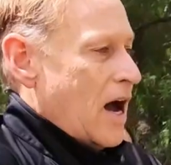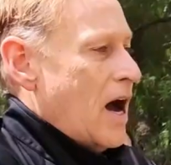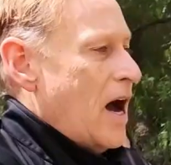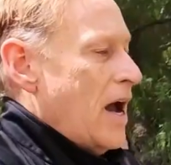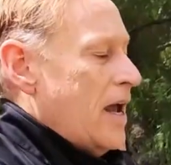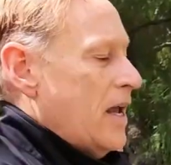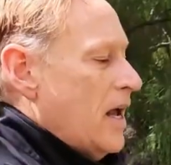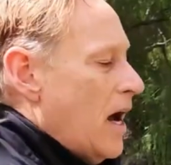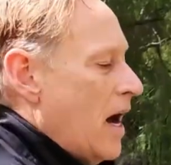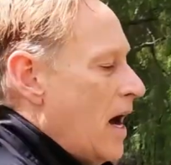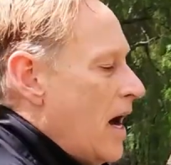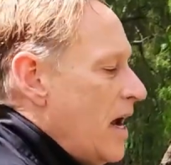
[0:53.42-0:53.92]

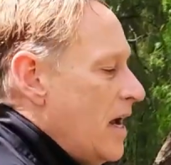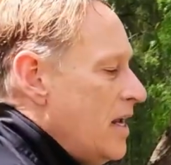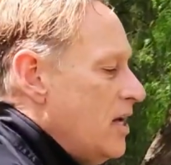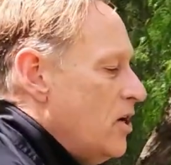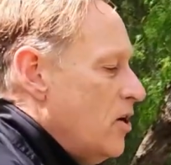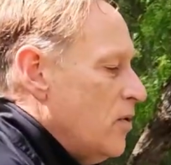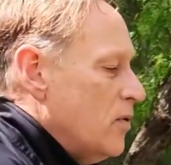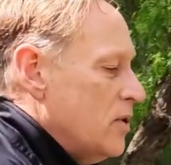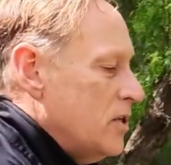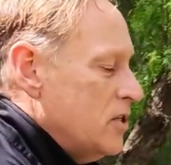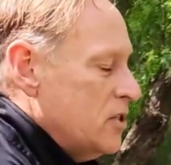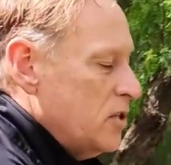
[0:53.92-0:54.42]
Hi. I
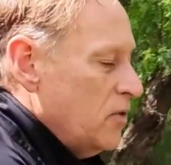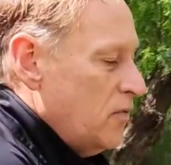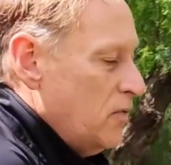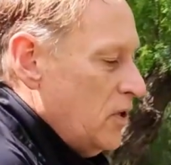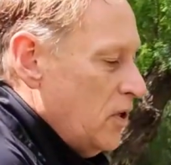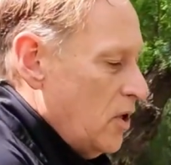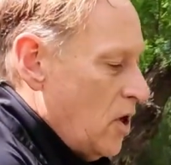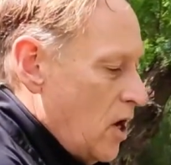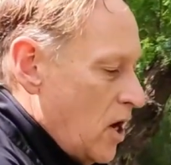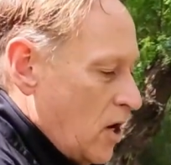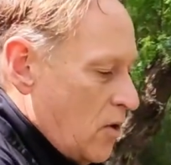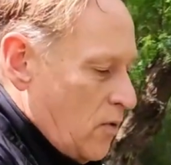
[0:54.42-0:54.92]
know this will
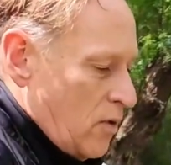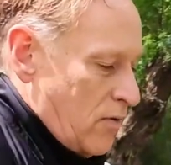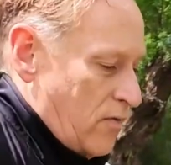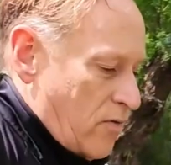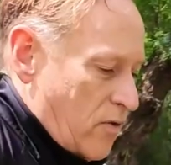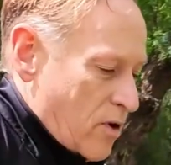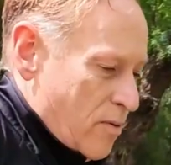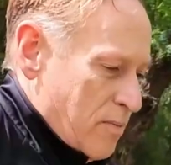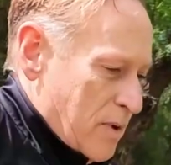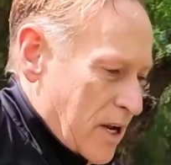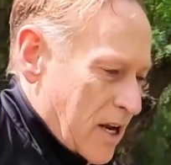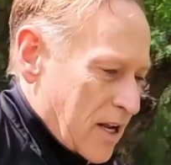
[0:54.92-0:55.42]
feel awkward
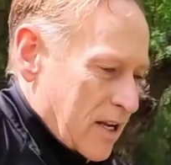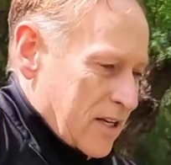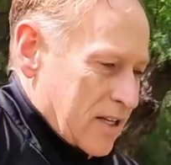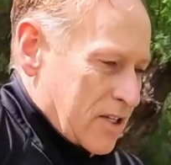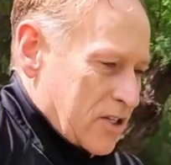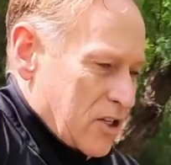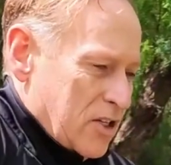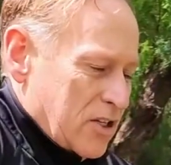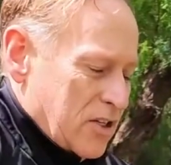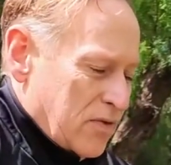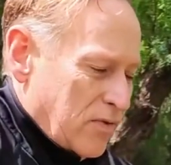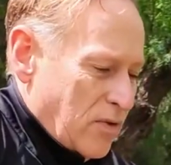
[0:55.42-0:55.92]
for a minute.
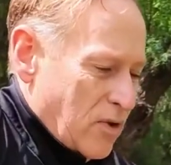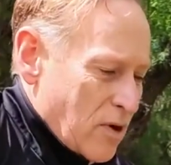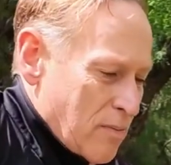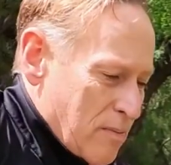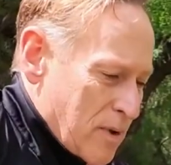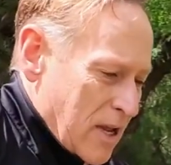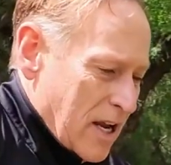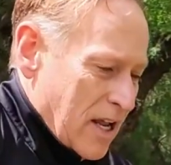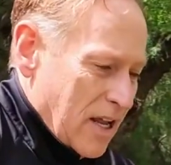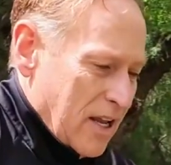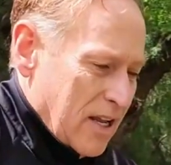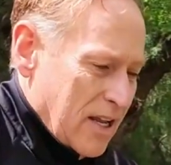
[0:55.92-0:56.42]
Just for a
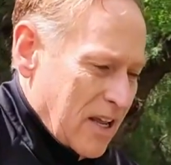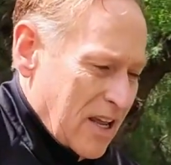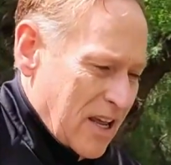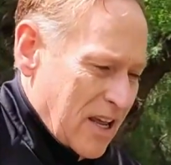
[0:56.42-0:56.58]
minute.